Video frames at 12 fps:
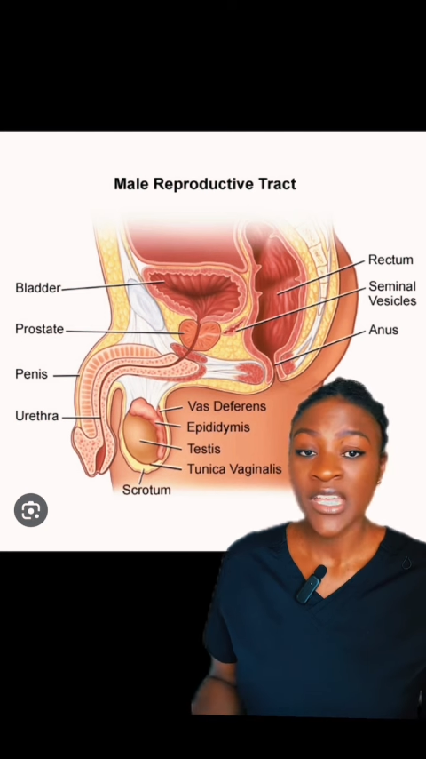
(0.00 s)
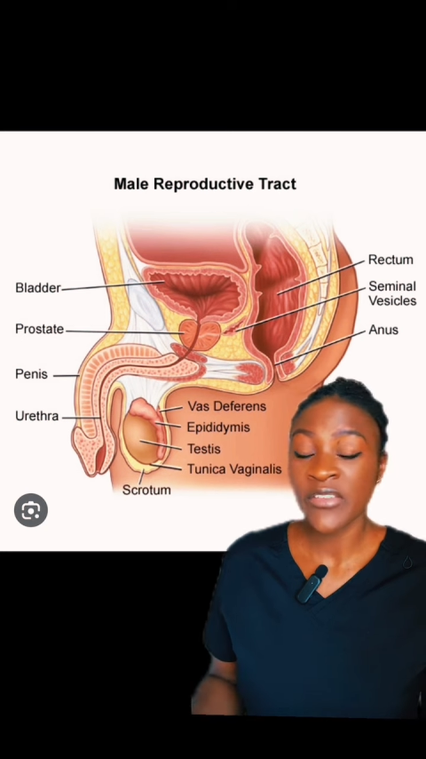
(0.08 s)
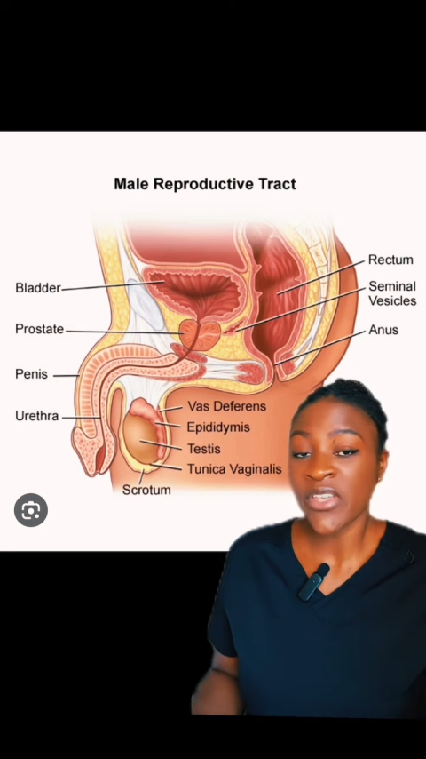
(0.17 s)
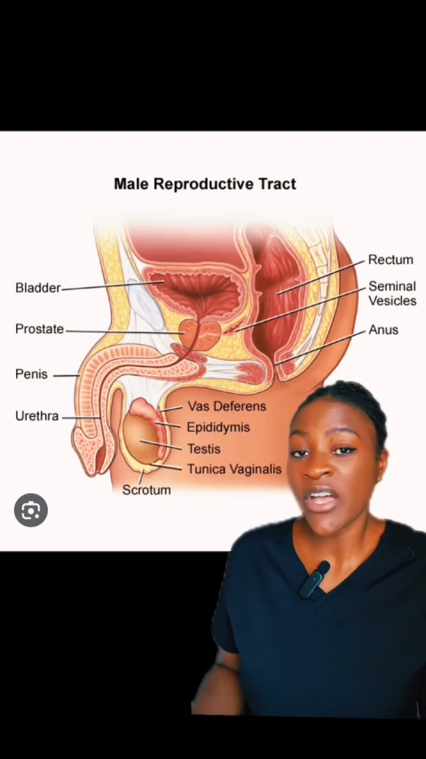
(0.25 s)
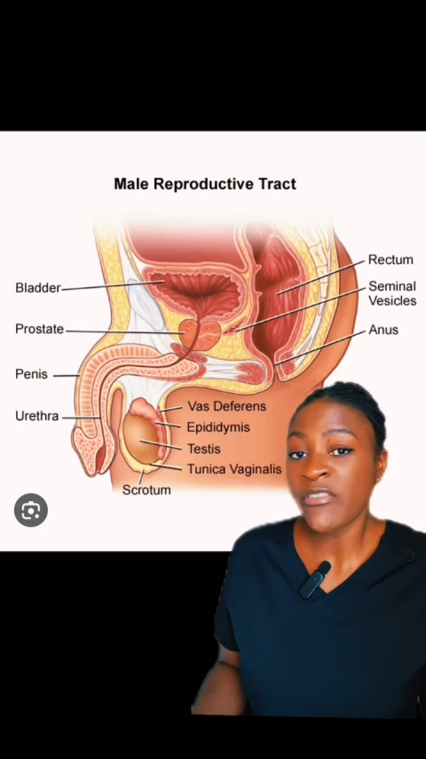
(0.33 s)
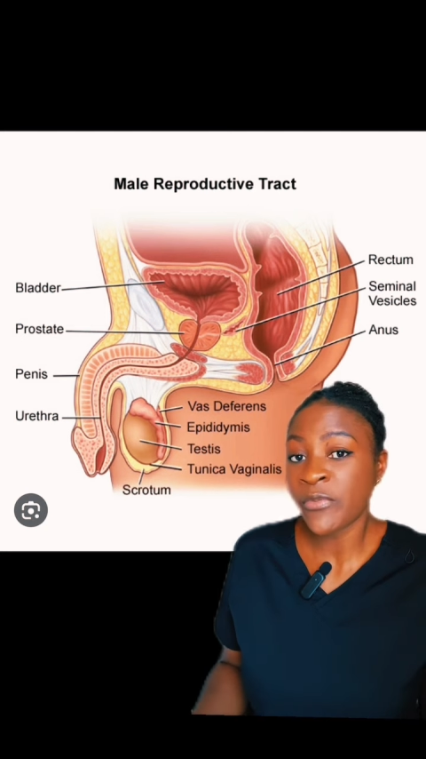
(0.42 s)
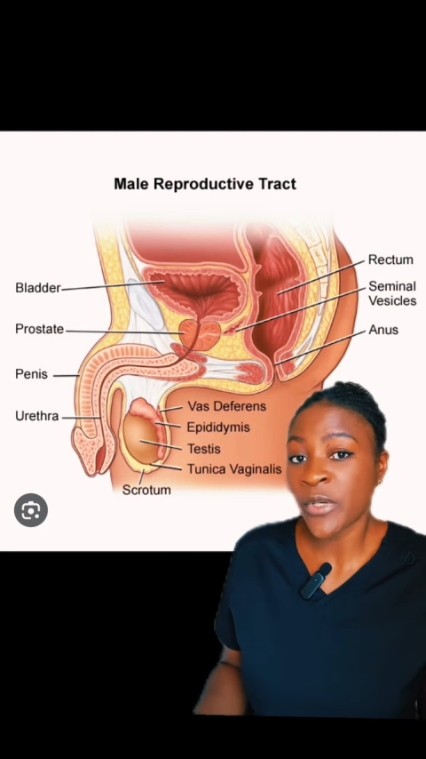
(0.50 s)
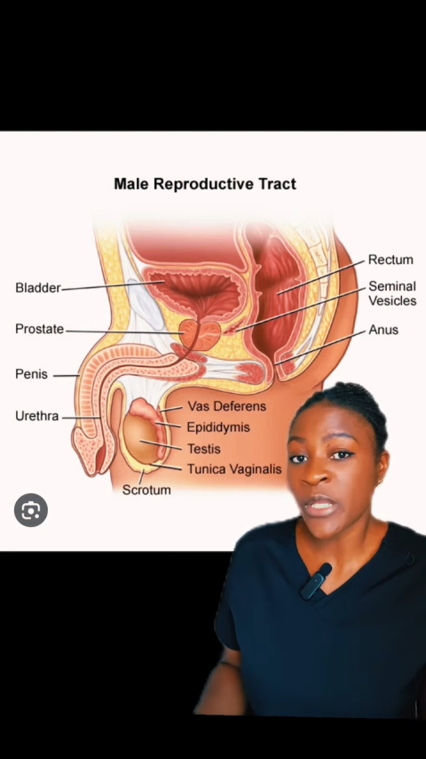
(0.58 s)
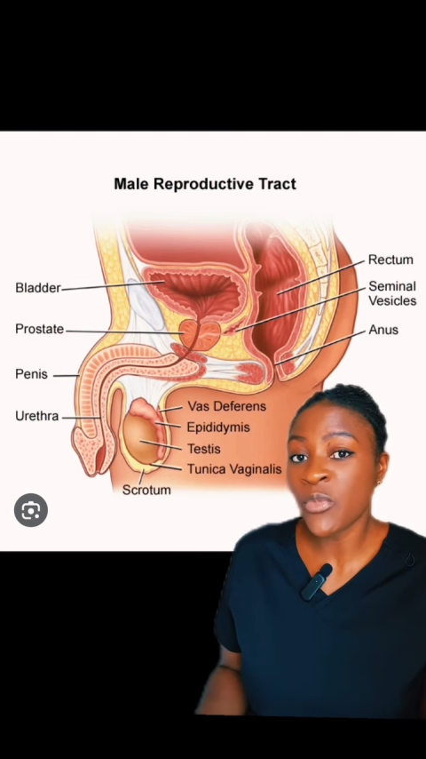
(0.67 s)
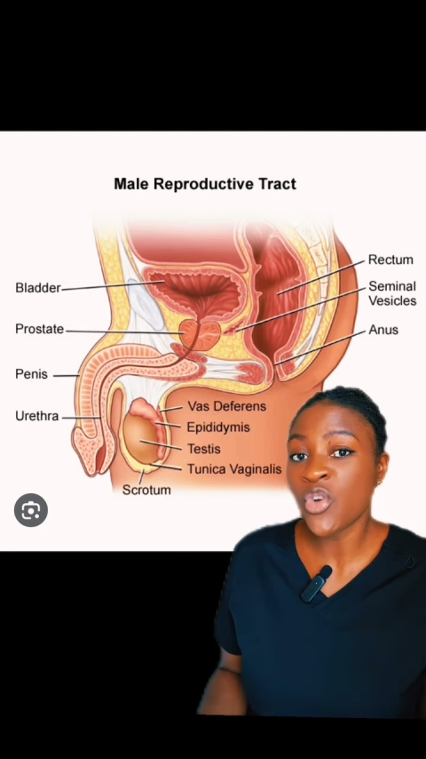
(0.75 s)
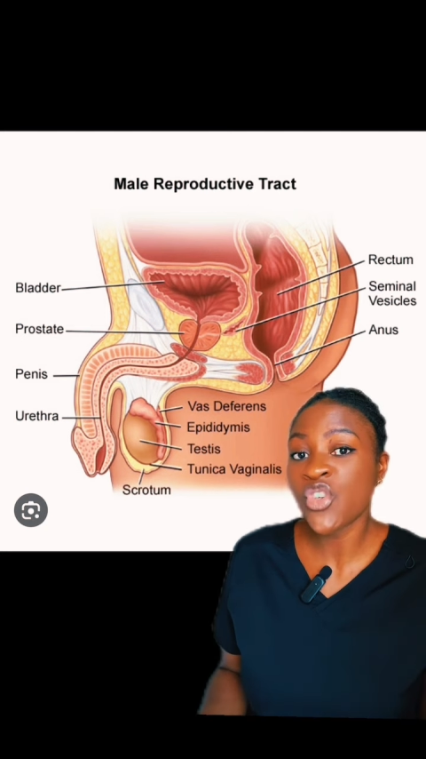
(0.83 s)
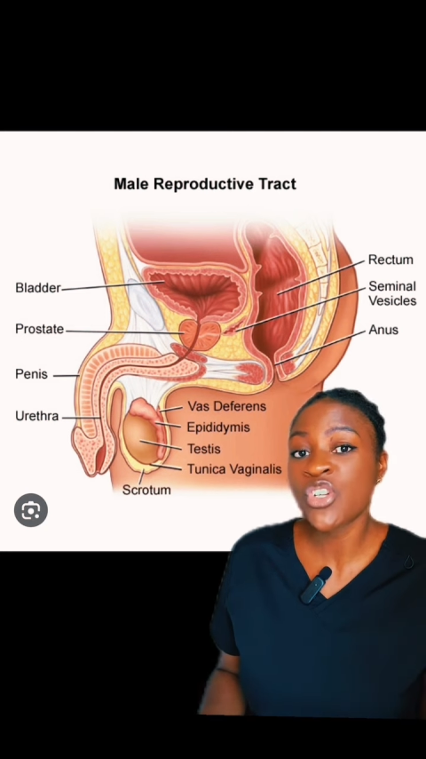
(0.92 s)
If you have
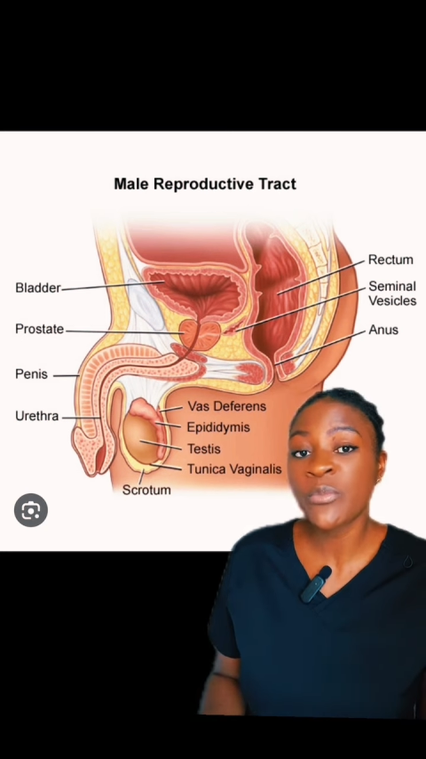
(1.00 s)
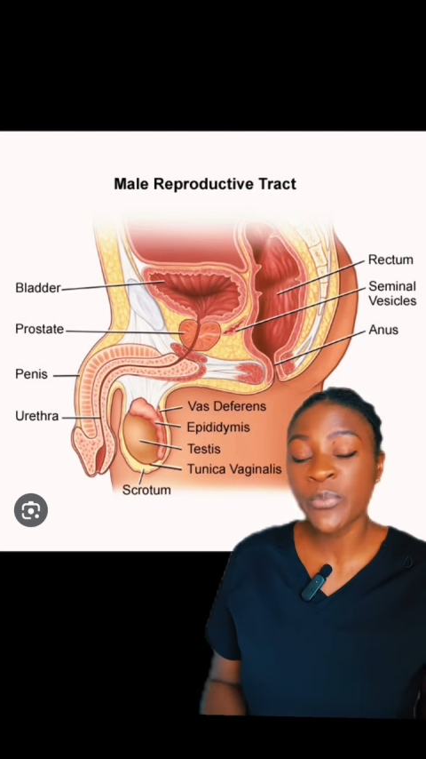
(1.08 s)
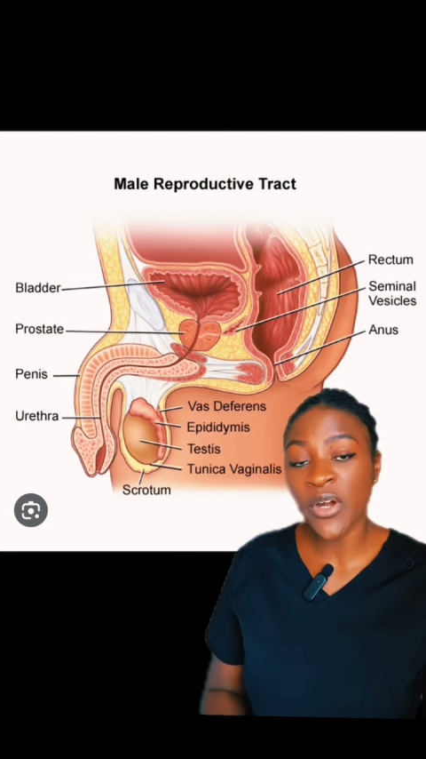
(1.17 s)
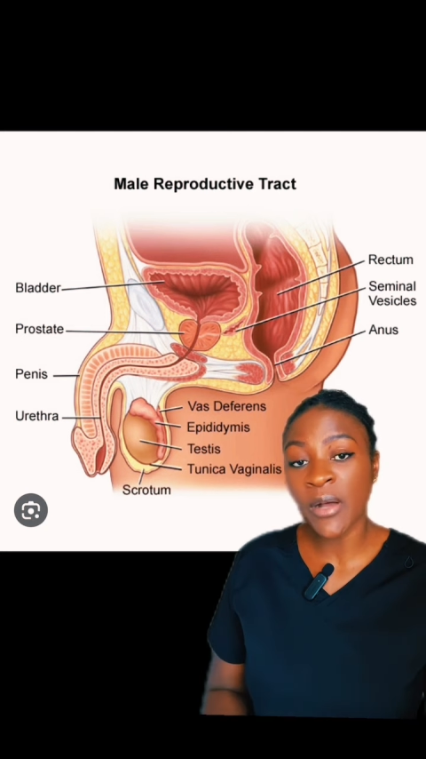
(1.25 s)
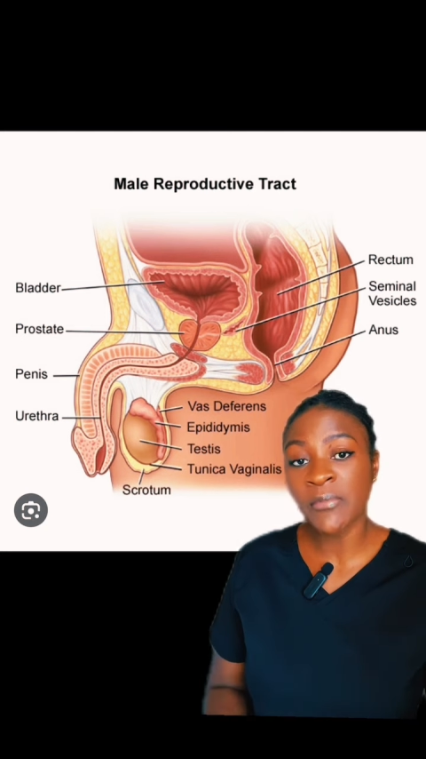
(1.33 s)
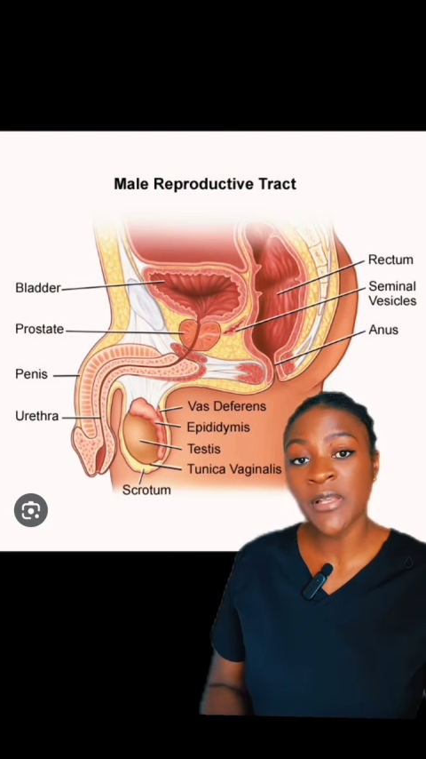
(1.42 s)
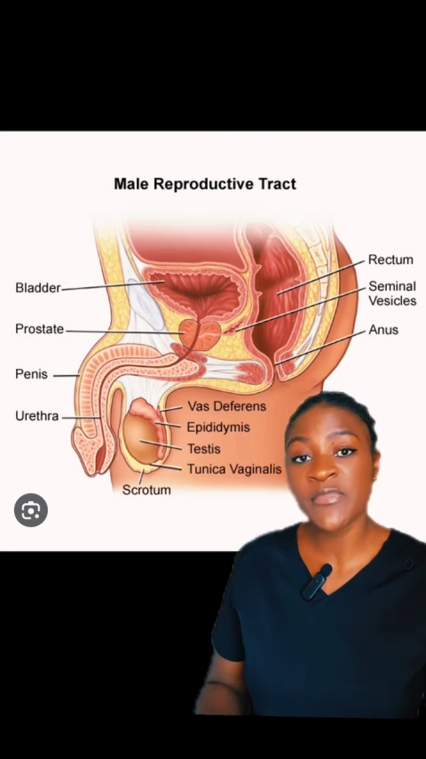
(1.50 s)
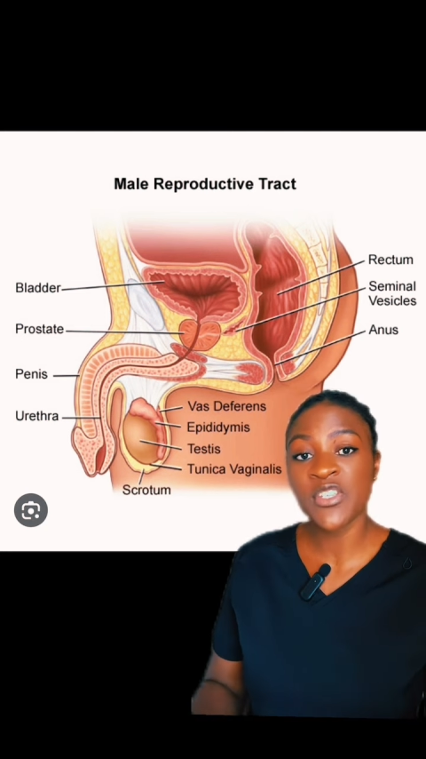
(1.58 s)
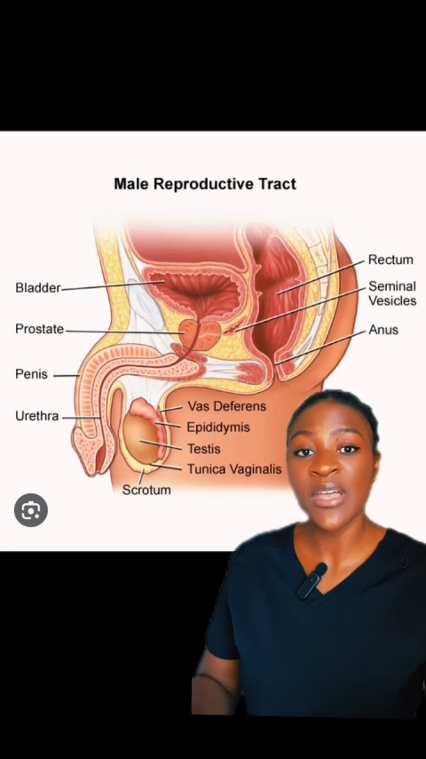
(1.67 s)
emotional problems,